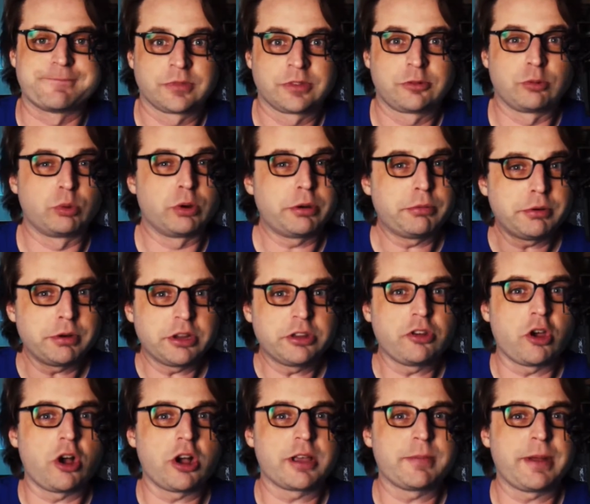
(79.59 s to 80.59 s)
So, what I want to
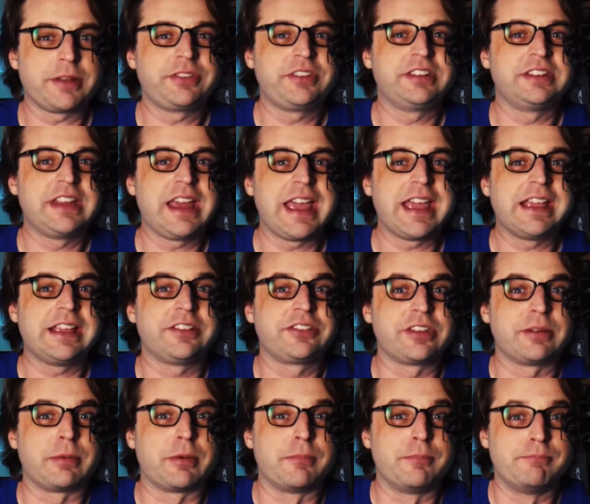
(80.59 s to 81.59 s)
talk about today is
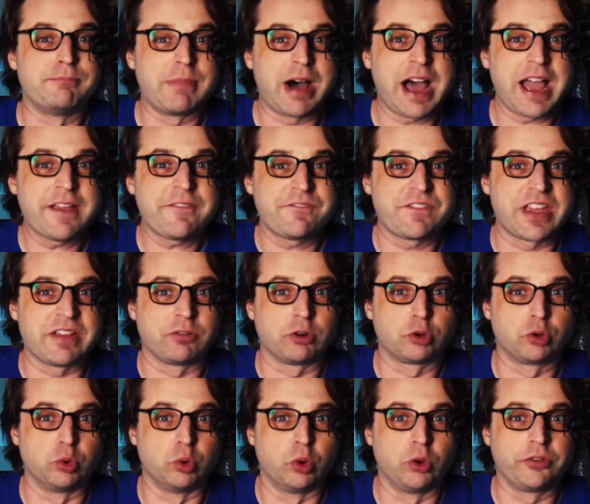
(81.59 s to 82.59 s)
some of my favorite
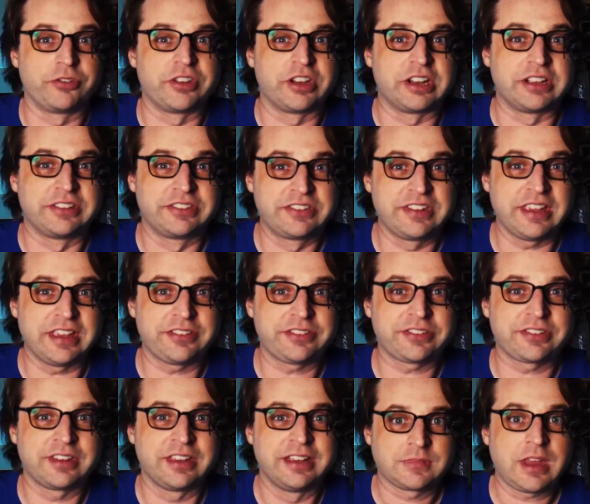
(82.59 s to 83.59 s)
tools that
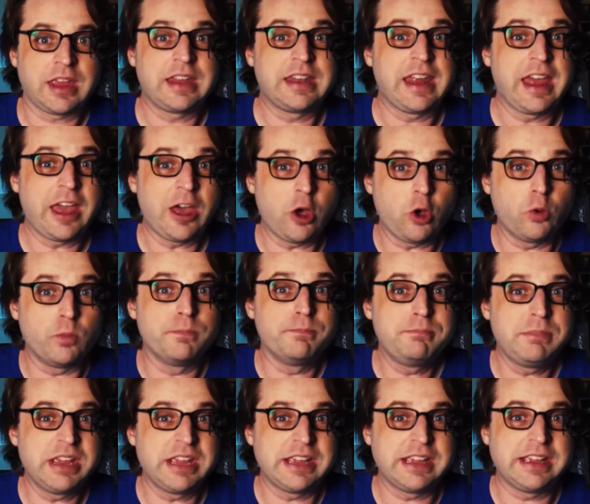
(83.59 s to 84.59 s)
exist and help
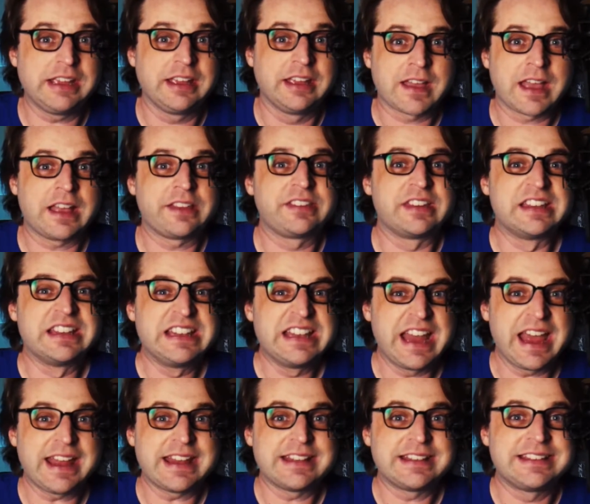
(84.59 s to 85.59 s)
me as a
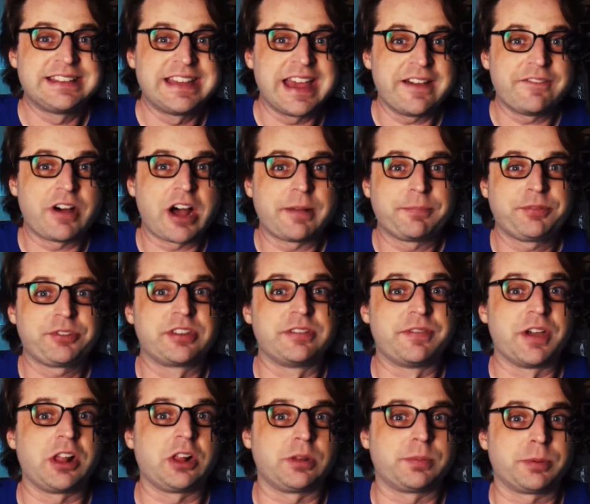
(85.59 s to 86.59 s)
net DevOps
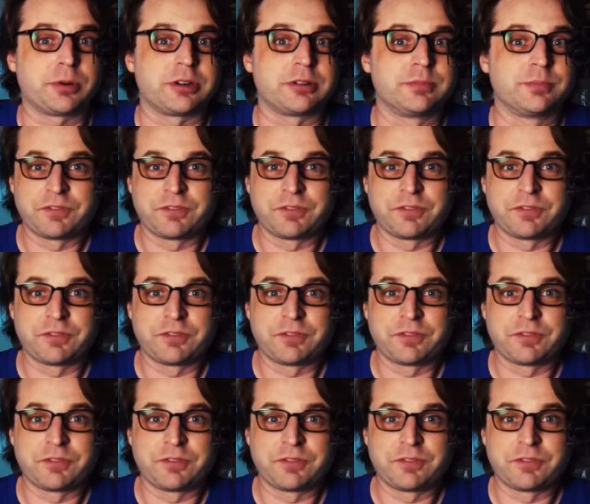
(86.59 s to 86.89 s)
developer.